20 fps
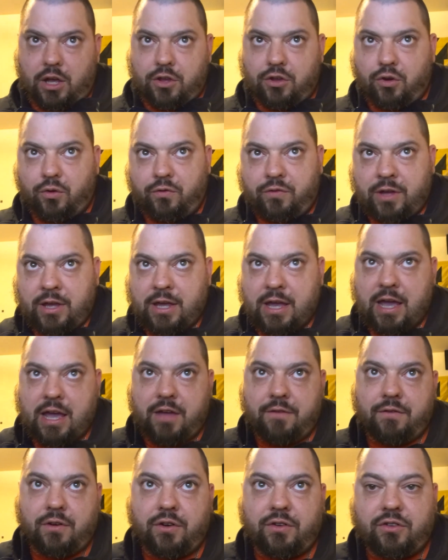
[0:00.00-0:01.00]

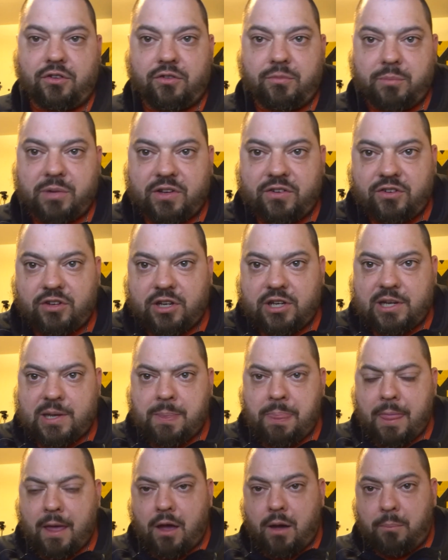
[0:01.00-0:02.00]
UVA versus
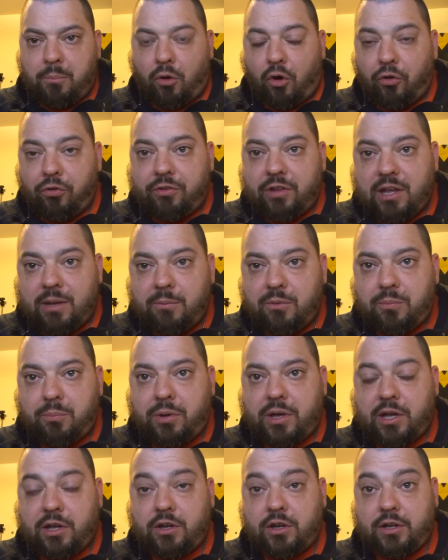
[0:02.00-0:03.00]
Michigan. Both teams
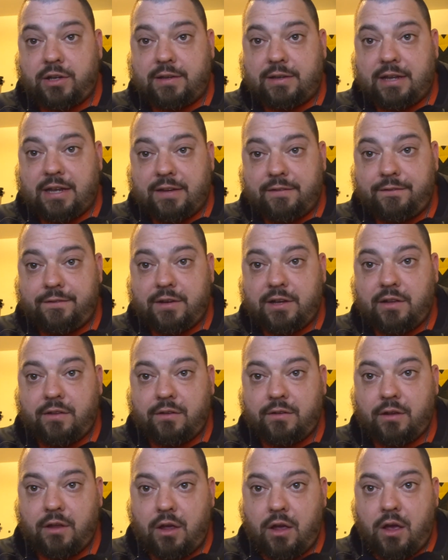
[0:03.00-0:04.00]
play good
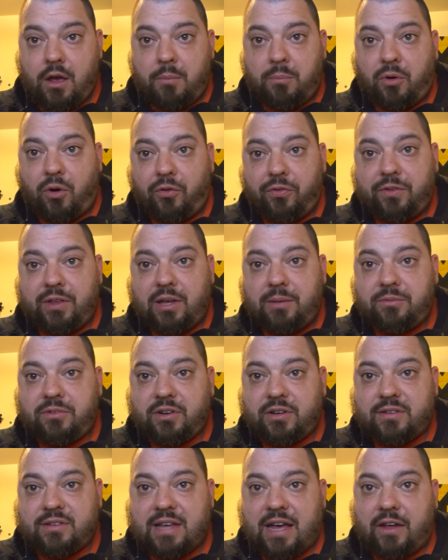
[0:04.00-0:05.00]
defense. Both teams
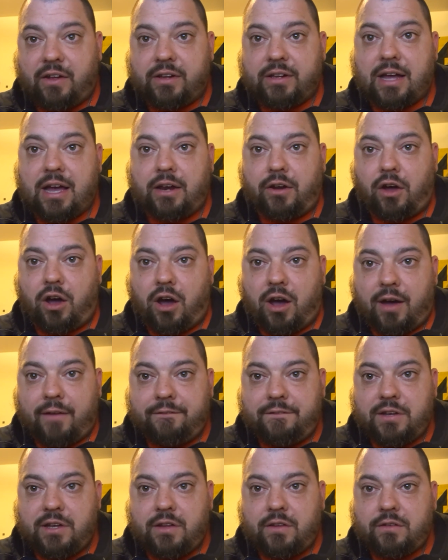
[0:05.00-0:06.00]
are solid on
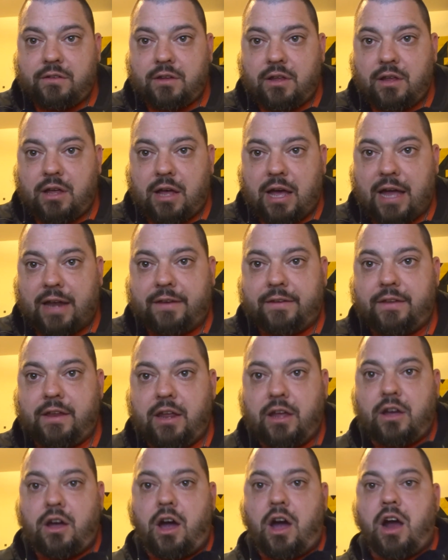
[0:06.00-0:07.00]
offense. I
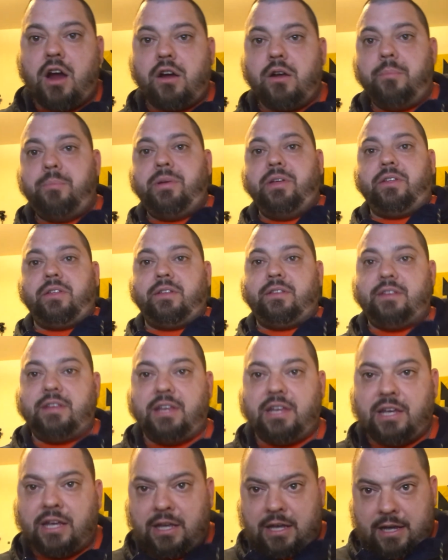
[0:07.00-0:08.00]
think our
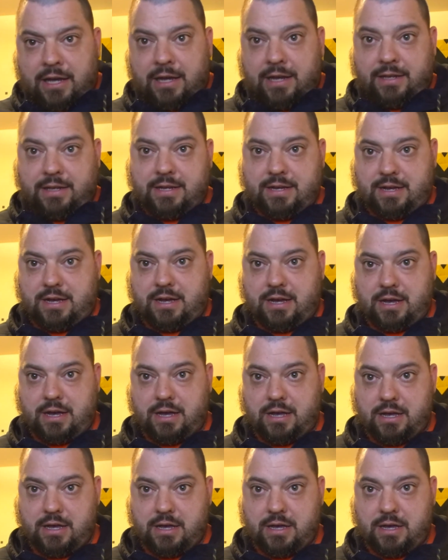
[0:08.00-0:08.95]
ability to